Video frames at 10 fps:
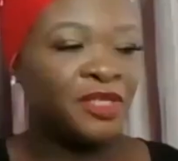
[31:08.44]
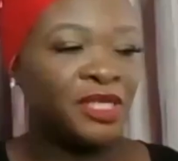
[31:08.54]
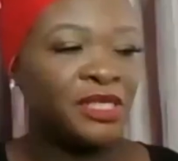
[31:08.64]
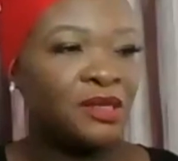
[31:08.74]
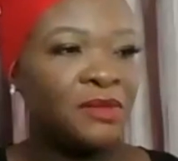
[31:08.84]

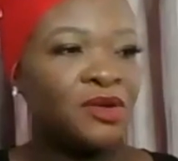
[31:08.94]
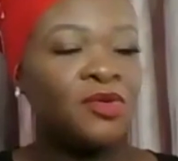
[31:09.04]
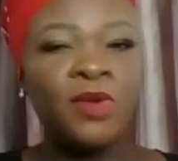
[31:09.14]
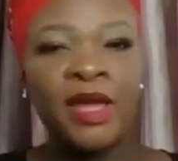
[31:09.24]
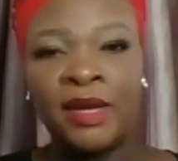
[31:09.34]
let me know
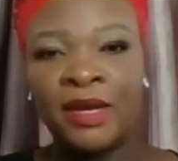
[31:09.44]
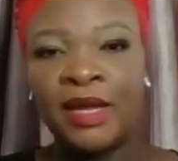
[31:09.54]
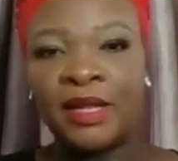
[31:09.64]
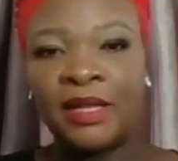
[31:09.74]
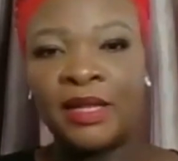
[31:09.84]
when.
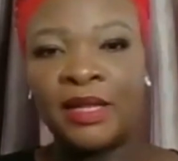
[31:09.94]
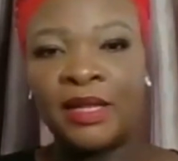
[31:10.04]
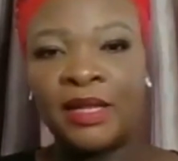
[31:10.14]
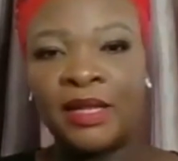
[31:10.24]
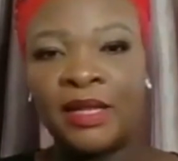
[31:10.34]
I'll
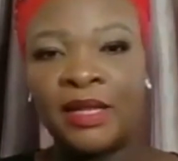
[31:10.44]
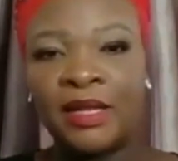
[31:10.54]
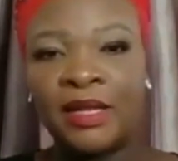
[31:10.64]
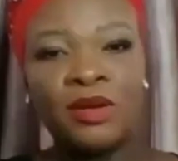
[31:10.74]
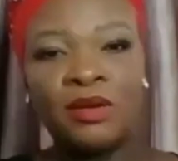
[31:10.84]
come
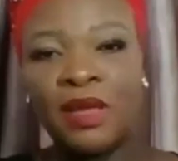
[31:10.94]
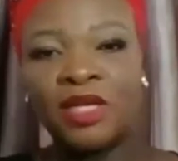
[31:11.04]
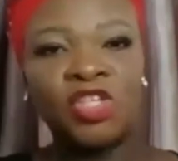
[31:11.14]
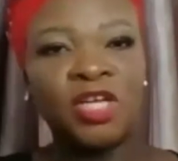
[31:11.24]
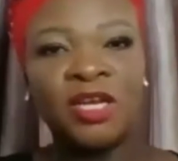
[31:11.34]
with you in
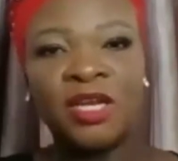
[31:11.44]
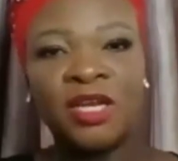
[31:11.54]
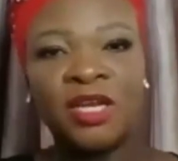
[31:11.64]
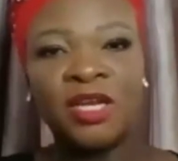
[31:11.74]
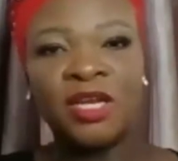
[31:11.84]
Mesh and I'll
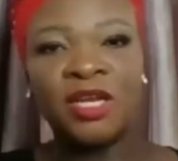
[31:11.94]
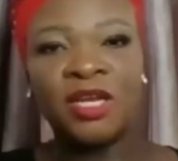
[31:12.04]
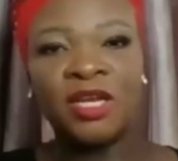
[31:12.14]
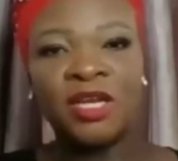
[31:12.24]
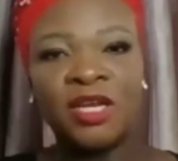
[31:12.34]
just chow the
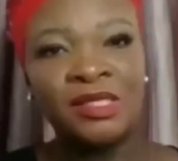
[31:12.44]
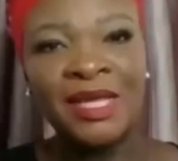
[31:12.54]
millions.